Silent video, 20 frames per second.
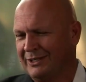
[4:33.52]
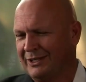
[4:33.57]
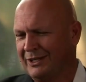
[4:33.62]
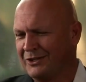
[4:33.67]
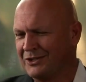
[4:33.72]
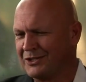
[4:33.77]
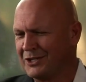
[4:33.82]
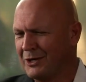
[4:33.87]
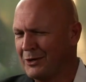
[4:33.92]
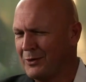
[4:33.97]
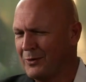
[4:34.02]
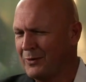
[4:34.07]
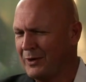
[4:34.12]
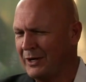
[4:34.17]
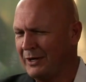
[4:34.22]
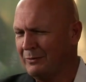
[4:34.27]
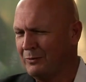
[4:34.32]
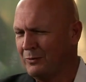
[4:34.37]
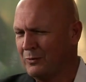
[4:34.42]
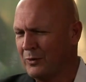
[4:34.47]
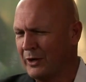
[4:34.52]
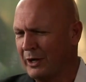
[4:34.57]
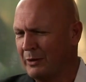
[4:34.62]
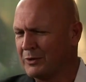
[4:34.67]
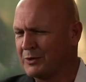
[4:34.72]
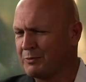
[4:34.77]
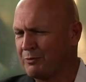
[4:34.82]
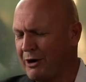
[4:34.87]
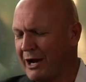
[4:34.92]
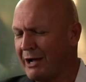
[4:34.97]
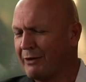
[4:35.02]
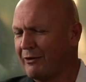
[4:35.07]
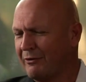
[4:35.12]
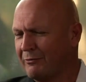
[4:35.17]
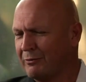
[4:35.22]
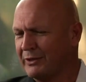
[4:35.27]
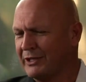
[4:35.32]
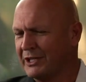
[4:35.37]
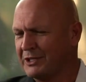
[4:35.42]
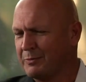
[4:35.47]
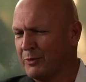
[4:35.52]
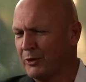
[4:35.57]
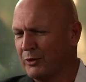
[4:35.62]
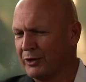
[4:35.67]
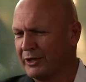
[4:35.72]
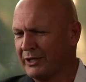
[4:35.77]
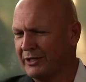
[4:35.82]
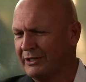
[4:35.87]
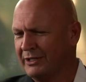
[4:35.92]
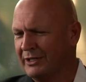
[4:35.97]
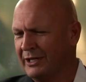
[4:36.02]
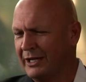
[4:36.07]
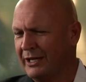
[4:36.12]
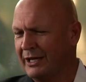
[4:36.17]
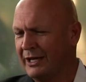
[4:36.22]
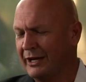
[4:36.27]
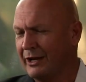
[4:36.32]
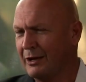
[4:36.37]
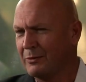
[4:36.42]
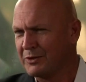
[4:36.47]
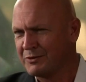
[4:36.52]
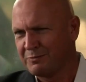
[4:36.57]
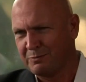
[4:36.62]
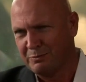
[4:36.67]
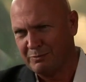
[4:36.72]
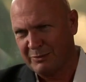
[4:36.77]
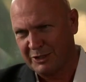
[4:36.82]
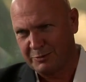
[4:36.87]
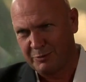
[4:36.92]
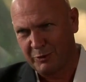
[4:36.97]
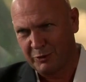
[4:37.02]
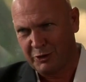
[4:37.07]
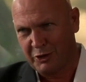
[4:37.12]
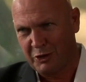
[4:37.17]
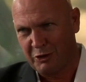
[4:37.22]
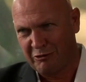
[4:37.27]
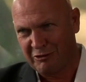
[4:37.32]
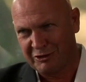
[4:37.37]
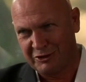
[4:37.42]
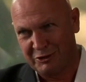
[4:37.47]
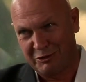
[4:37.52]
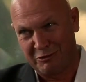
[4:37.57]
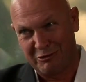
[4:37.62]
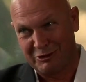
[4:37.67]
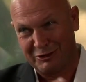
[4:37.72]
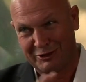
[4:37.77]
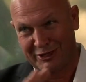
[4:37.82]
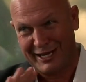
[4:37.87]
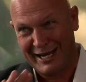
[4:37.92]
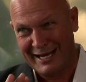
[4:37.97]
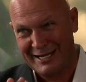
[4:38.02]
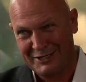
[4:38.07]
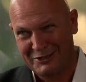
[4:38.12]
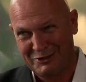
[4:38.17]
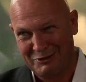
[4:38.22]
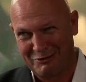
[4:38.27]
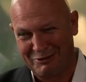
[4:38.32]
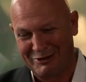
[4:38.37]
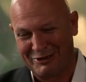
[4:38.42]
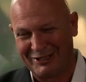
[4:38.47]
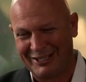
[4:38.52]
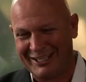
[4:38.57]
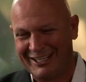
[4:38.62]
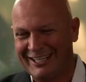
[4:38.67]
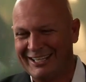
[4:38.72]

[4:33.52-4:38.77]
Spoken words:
And so what I was proud of with this book, and I was much more curatorial than editorial,